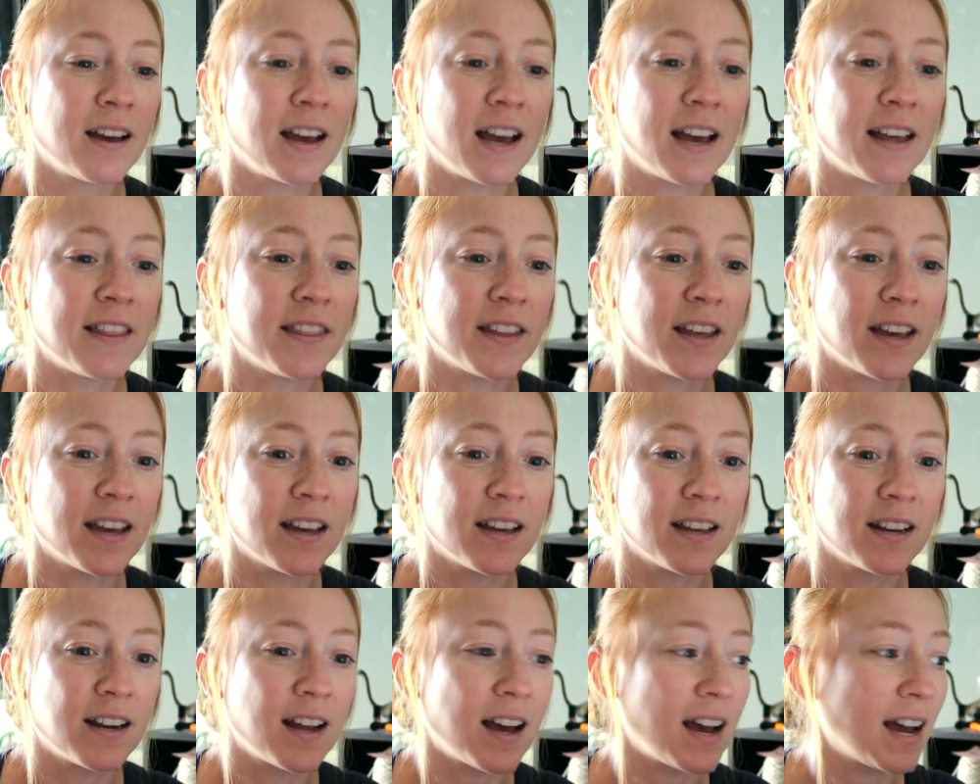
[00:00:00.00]
And
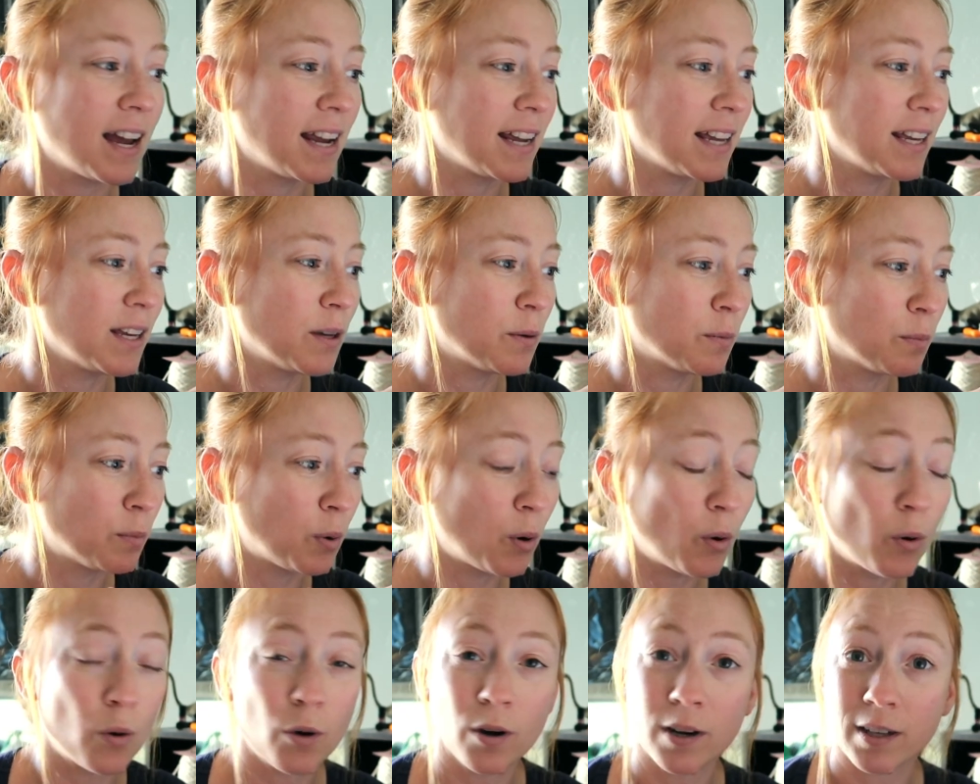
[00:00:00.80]
then I
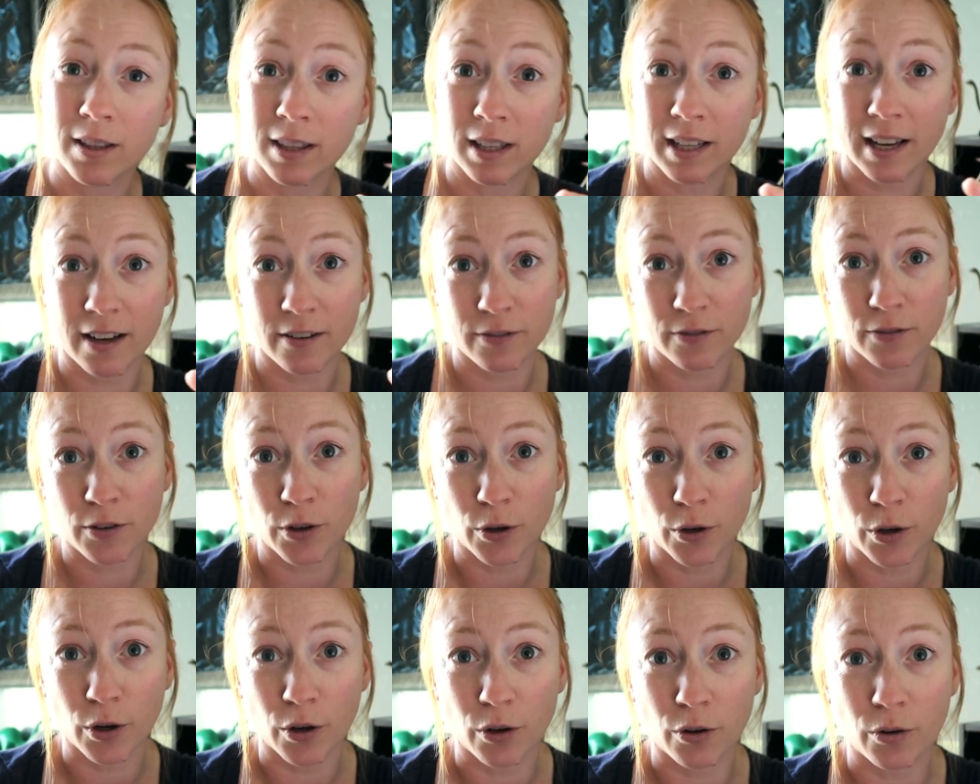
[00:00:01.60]
import that
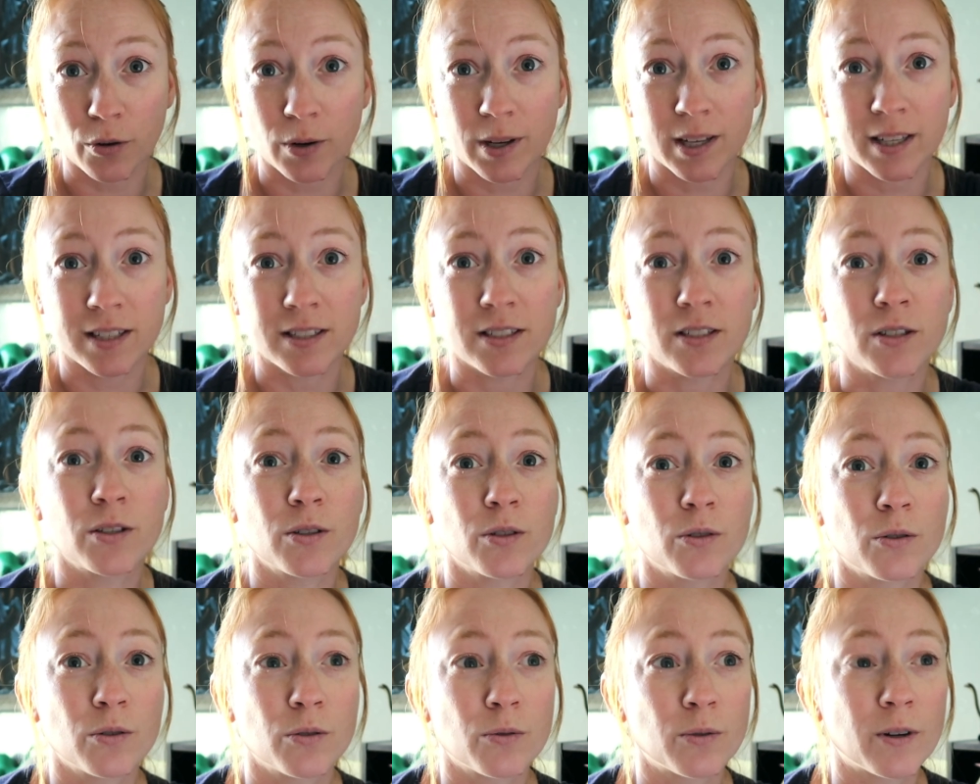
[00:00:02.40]
photo
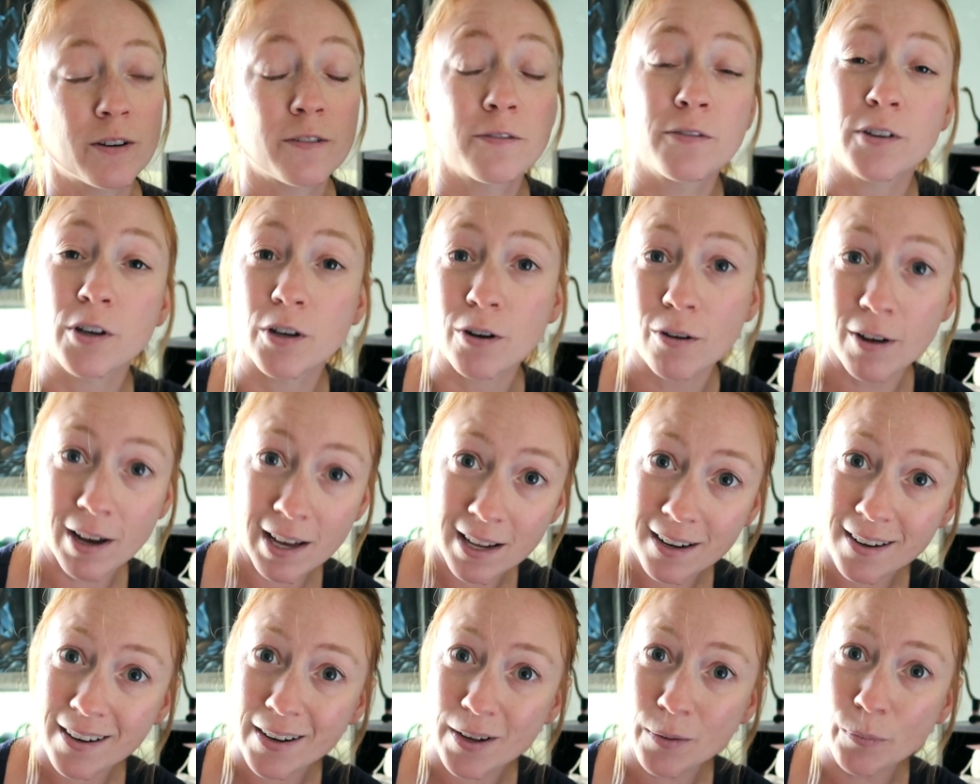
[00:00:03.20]
into a photo
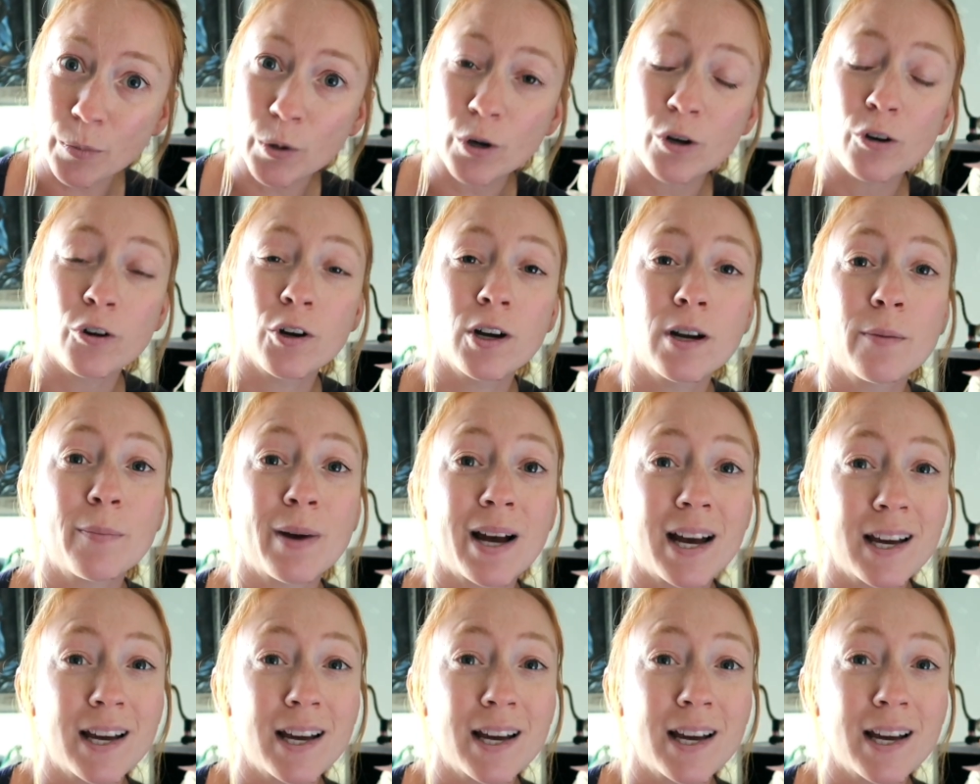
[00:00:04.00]
editing program.